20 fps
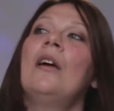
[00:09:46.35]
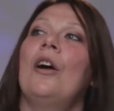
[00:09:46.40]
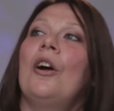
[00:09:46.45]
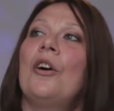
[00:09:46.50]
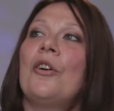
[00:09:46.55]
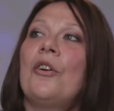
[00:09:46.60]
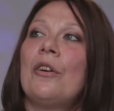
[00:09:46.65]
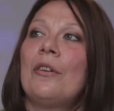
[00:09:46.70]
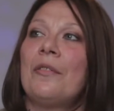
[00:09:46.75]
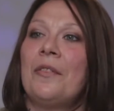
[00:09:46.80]
A
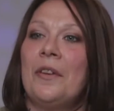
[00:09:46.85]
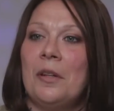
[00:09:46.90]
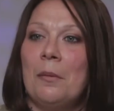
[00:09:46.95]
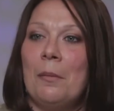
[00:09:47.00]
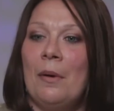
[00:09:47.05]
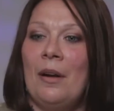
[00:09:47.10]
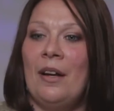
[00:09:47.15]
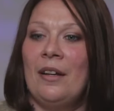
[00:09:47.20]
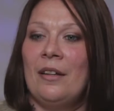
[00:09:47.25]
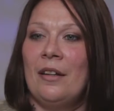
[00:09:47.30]
girlfriend of
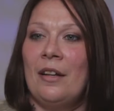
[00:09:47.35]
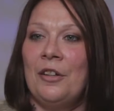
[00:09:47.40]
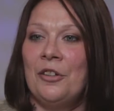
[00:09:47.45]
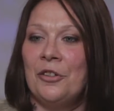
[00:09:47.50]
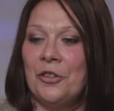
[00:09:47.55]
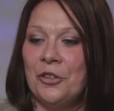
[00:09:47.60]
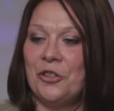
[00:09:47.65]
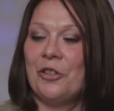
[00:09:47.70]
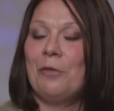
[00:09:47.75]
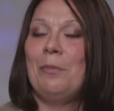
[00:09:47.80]
mine
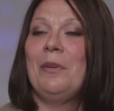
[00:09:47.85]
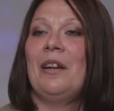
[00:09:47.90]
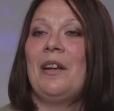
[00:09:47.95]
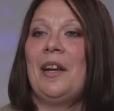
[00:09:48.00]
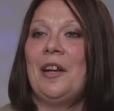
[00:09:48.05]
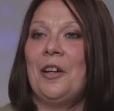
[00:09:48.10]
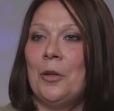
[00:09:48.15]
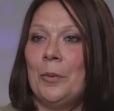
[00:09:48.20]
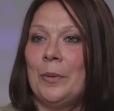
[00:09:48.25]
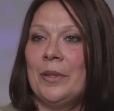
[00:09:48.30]
introduced me to
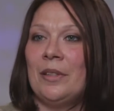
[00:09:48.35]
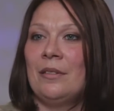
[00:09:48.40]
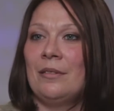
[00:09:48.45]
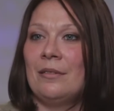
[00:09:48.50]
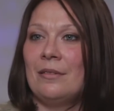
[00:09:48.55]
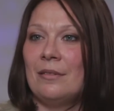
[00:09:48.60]
heroin.